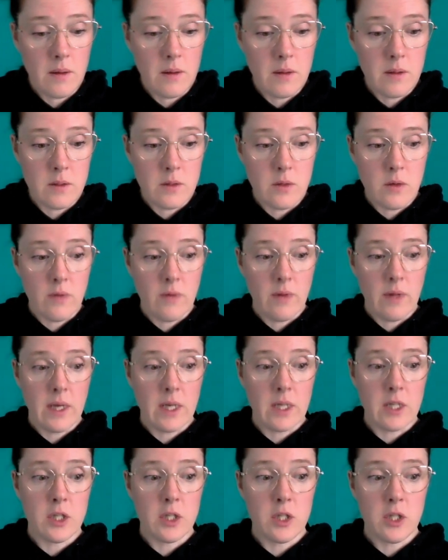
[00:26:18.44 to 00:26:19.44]
sort of like a
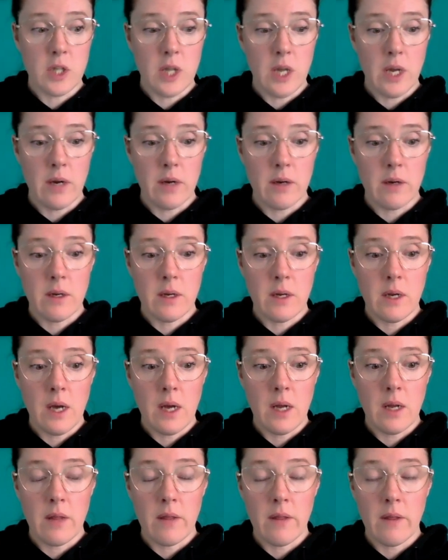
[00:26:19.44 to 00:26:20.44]
shared
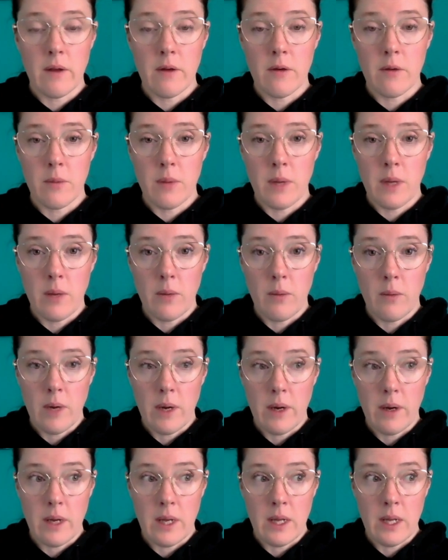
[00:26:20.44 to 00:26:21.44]
kind of therapy
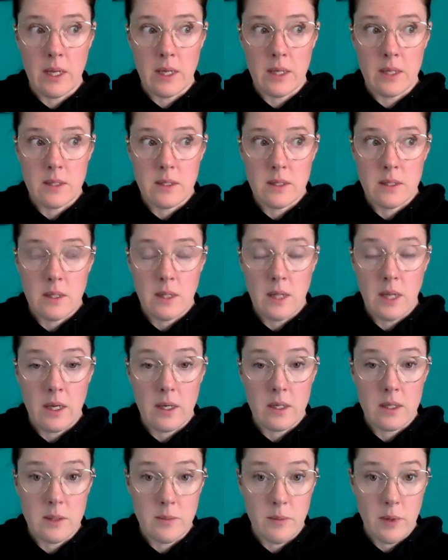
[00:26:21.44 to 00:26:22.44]
where it is like
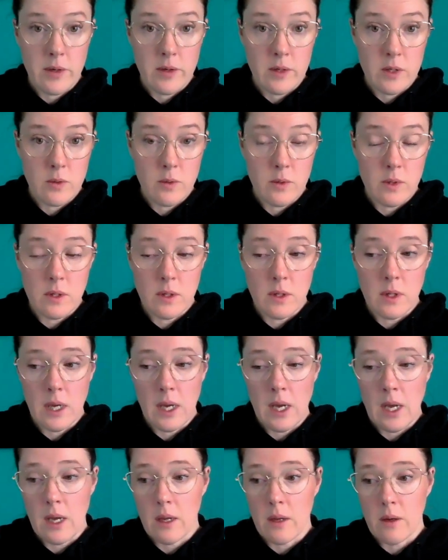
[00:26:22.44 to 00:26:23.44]
spiritual
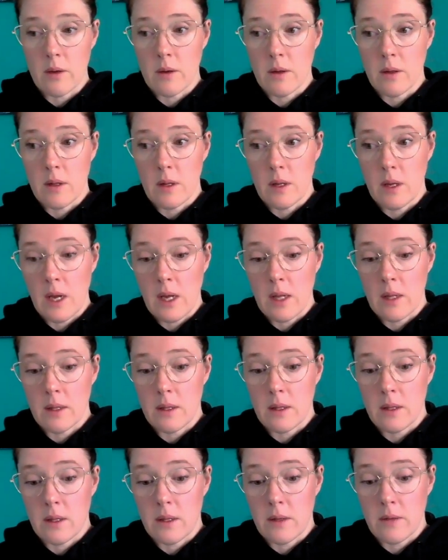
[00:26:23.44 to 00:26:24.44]
and
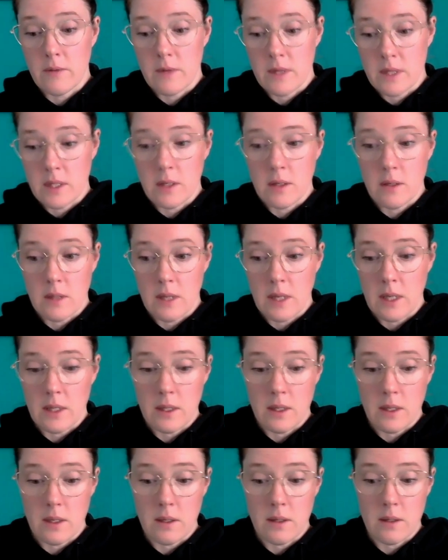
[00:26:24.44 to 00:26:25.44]
the physical, like
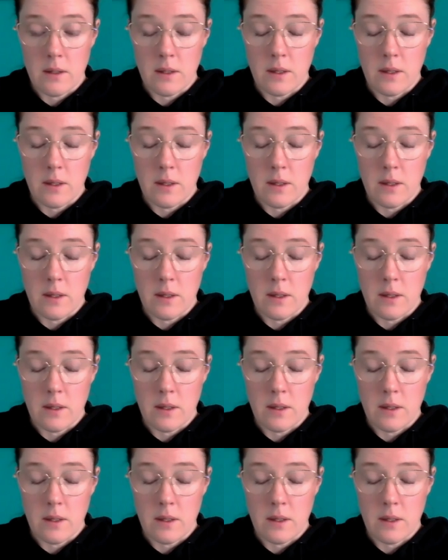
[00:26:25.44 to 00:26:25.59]
the